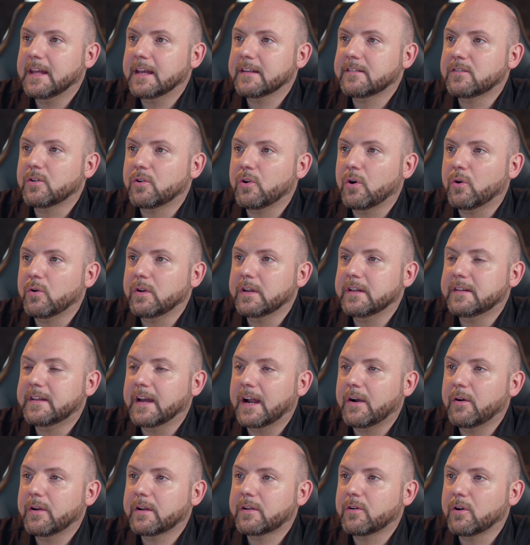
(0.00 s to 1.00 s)
there's not only
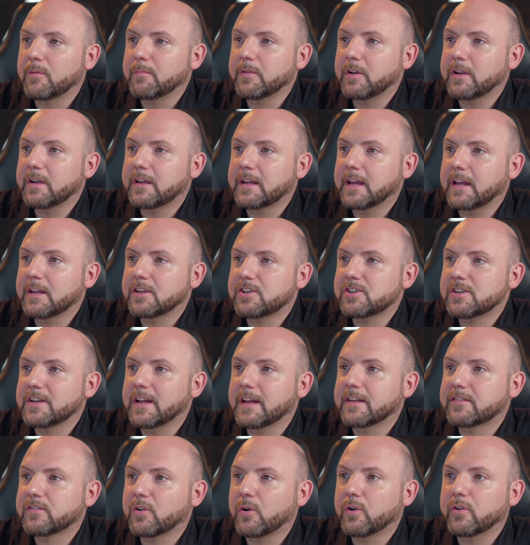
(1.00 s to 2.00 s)
direct communication,
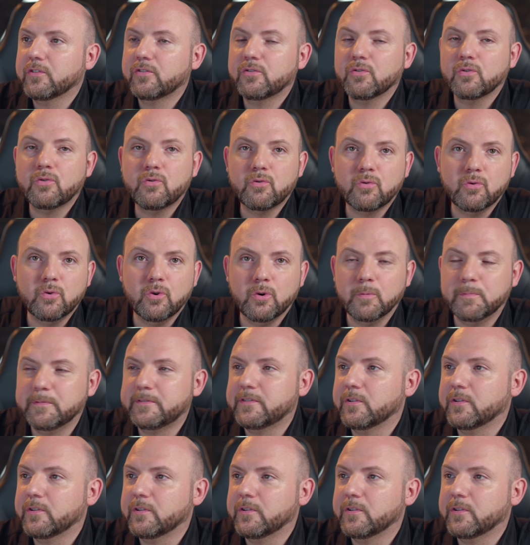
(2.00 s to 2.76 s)
there's also groups.